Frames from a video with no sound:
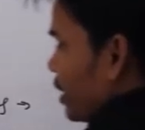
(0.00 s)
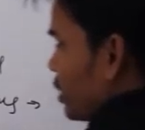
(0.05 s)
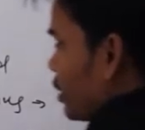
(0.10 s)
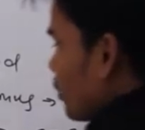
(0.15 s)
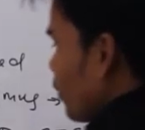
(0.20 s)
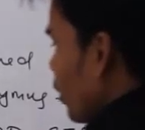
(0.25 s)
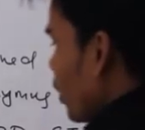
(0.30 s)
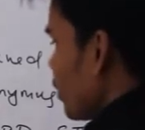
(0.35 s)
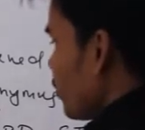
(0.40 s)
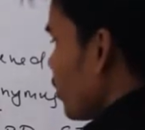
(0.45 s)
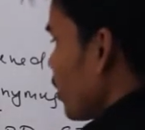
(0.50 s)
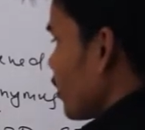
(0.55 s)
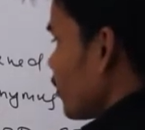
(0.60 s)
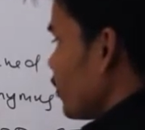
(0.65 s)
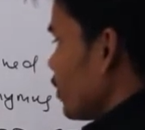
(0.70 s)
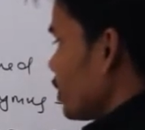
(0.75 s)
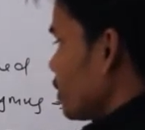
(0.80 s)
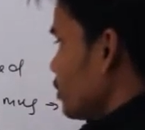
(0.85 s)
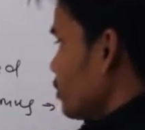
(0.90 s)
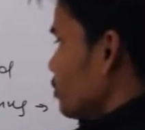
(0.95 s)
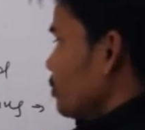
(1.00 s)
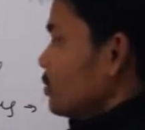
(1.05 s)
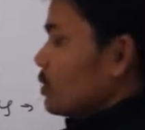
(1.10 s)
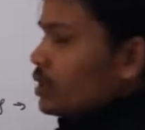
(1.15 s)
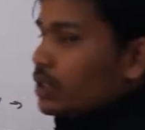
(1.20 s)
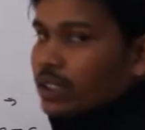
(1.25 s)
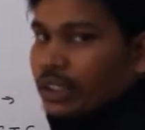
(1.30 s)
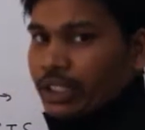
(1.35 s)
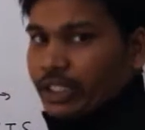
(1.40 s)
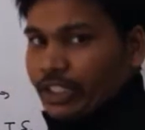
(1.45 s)
is the polymorphic
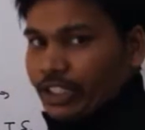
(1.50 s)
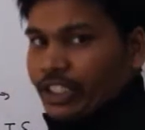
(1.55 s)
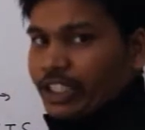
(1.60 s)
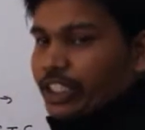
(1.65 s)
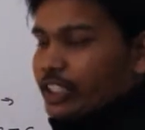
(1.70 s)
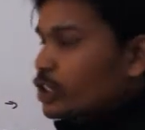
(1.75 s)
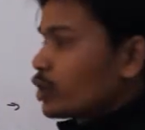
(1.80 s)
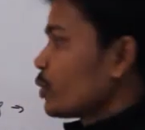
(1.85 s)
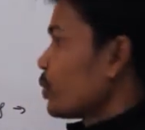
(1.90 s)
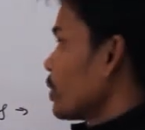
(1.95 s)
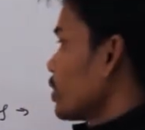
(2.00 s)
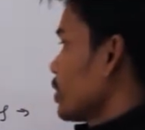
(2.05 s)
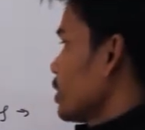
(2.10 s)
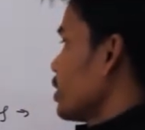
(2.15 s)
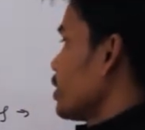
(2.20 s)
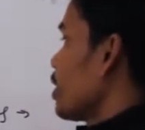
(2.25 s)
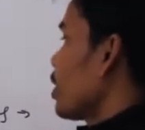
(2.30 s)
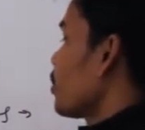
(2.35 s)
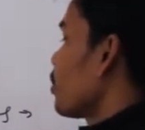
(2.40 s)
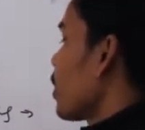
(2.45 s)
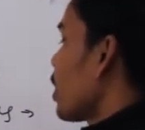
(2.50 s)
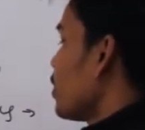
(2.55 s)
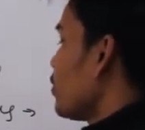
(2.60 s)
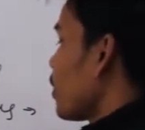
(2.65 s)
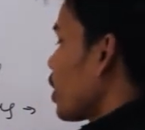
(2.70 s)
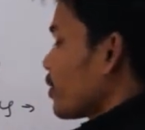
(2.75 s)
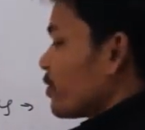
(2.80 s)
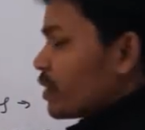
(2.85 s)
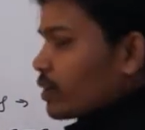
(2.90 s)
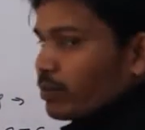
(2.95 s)
DNA sequences are
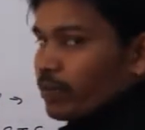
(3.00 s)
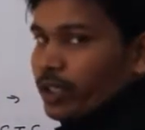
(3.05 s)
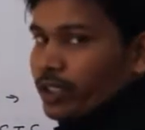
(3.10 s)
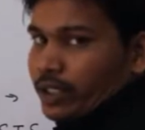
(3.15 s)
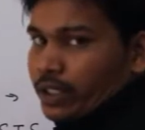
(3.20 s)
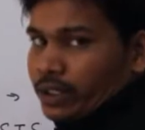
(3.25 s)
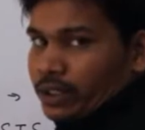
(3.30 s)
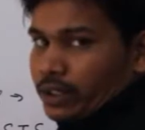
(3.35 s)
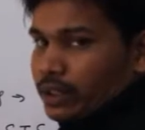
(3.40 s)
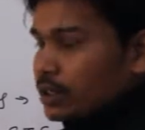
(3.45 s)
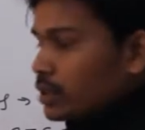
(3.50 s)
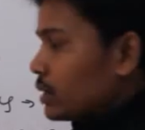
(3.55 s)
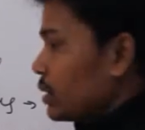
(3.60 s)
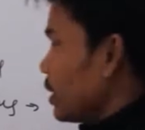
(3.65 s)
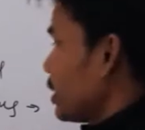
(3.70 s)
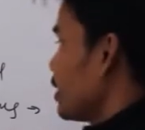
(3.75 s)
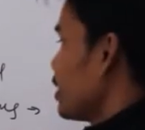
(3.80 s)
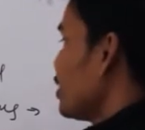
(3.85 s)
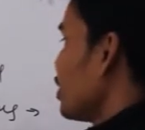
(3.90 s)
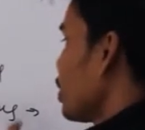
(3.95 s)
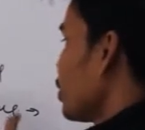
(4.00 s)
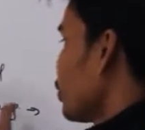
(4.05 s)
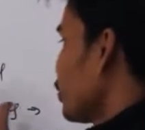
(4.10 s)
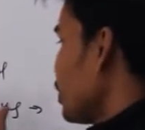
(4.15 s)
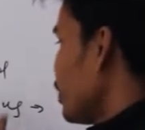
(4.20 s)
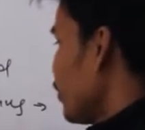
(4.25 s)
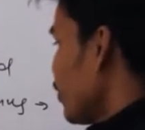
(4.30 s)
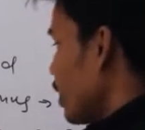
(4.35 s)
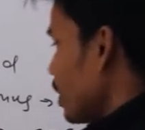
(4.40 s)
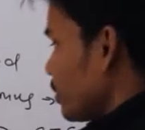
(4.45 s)
polymorphic markers, that is also
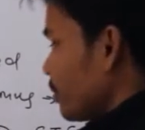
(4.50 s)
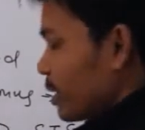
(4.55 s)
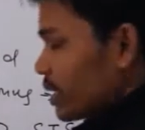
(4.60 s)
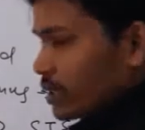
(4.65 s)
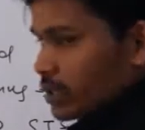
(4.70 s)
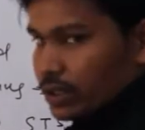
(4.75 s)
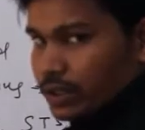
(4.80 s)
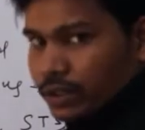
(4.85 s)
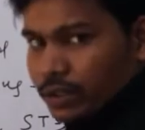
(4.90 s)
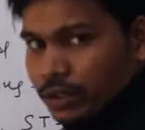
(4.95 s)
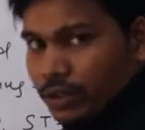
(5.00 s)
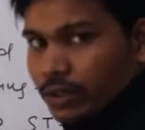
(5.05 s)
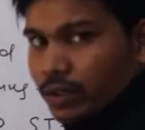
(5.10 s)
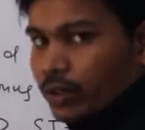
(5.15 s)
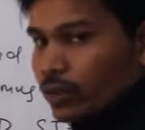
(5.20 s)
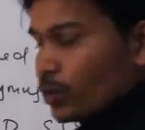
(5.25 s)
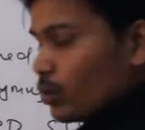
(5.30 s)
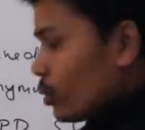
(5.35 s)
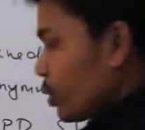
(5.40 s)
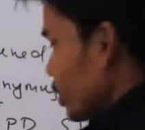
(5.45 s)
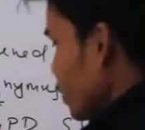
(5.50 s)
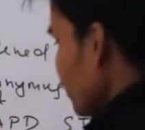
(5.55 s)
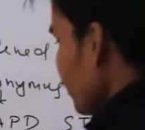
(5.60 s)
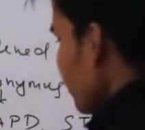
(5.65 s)
defined markers. Okay,